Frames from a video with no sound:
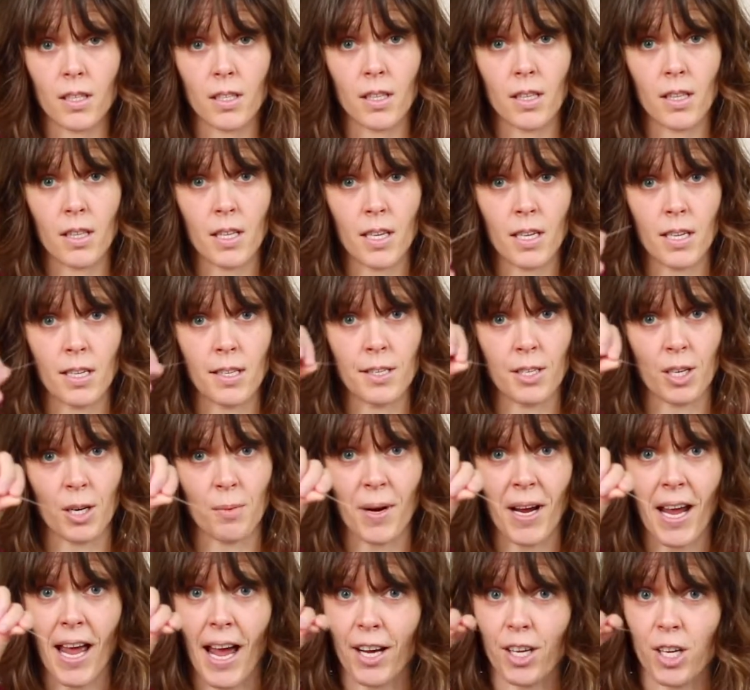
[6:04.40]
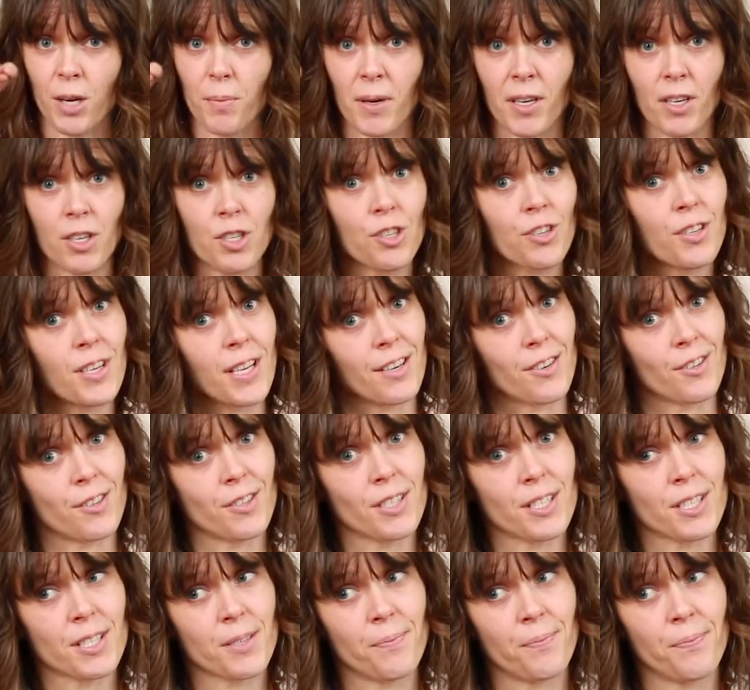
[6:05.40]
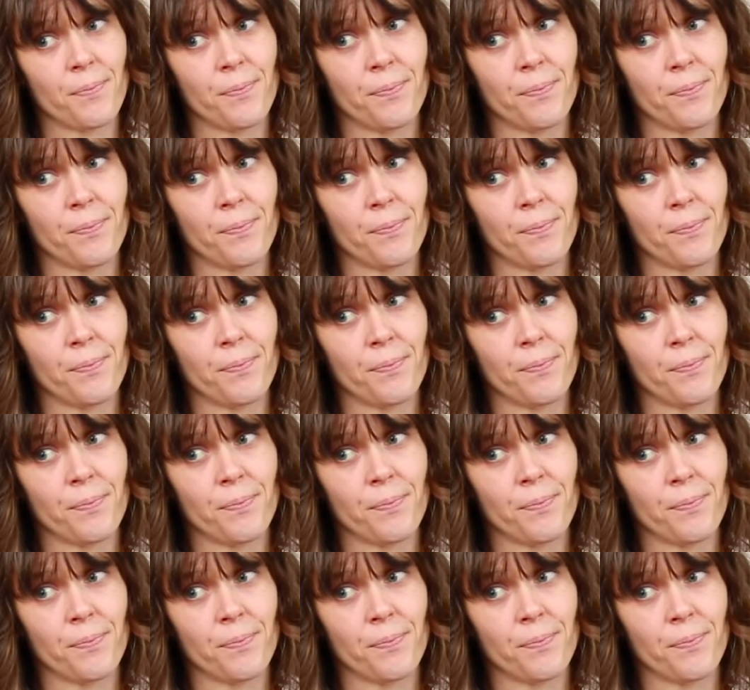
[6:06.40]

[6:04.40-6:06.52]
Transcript: These are my acupuncture needles.